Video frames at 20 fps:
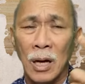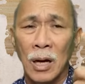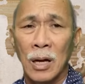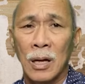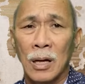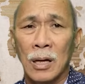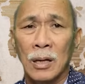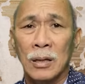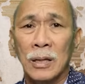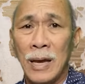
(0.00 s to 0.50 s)

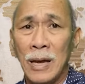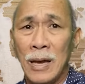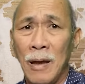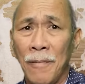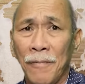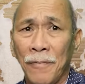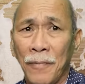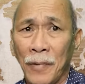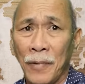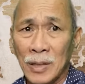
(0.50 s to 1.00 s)
the
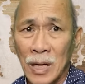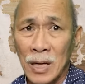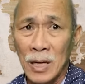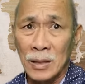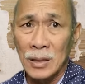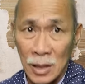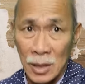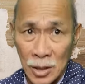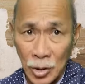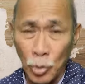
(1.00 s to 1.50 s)
emphasis
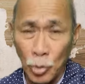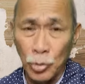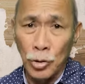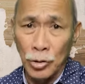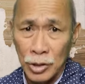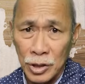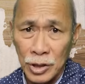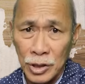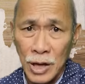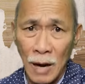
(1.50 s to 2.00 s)
is on
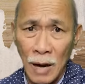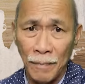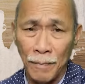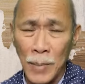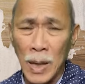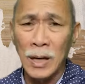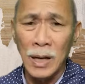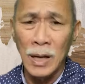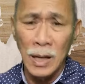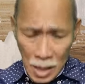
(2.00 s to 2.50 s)
yourself,
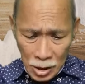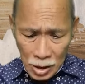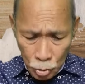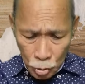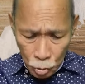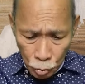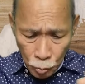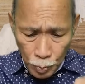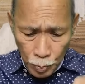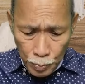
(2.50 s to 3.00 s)
meaning it
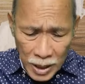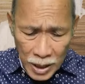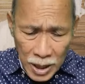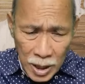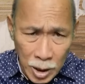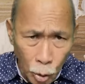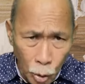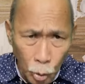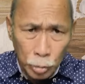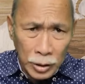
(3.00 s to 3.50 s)
should be
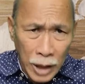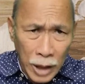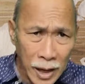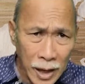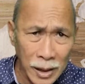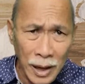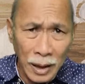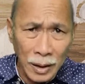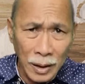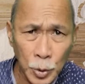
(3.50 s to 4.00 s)
you
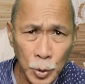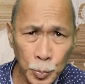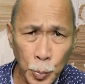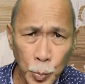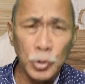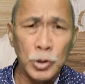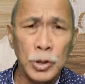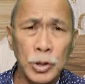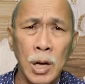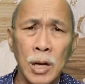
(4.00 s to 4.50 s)
taking
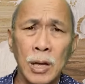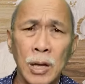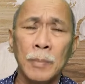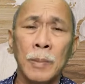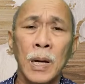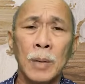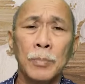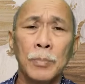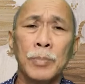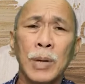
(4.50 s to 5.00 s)

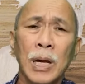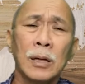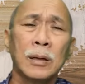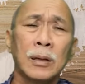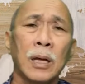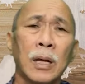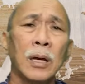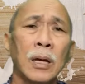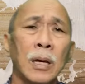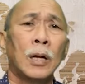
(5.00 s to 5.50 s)

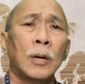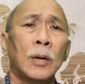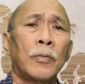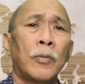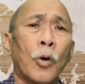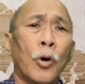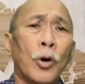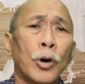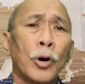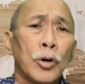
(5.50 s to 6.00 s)
responsibility
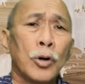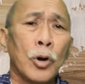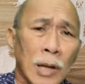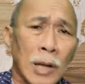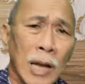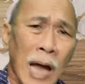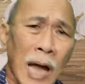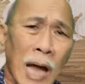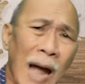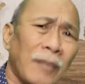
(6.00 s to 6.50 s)
for your
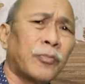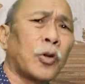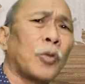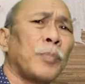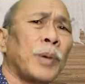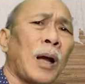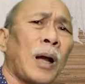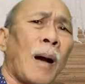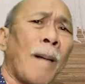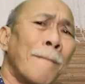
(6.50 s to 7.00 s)
life to
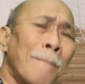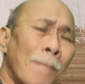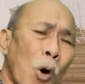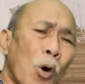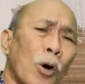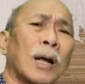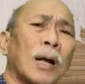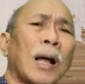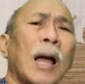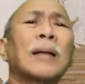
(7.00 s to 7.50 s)
become
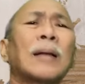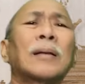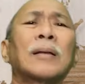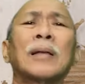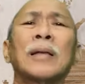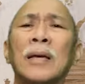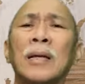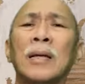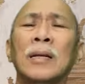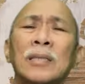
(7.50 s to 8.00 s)
more
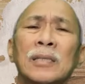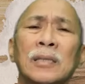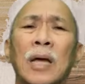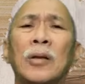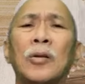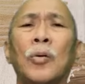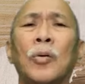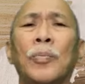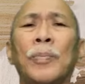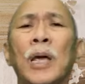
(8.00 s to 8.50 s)
godly instead
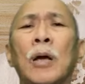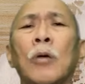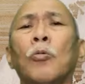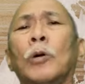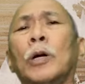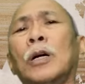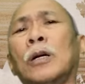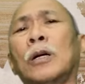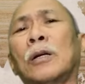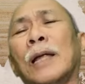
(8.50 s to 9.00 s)
of being
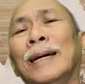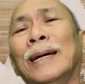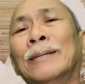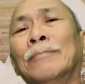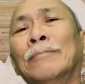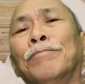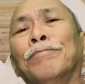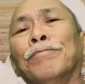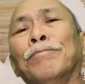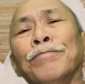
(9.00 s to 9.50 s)
worldly.
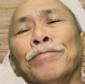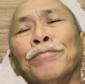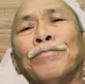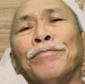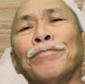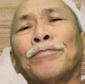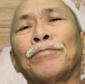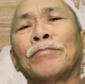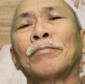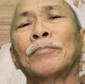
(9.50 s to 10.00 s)

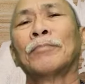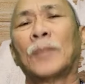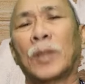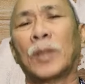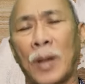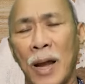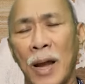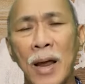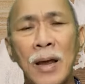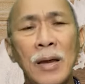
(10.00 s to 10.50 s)

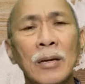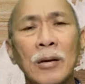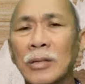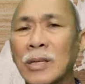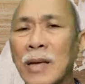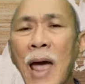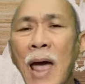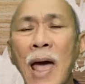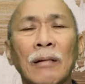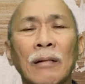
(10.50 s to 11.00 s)
Train
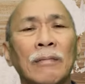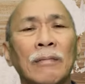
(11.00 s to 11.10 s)
yourself.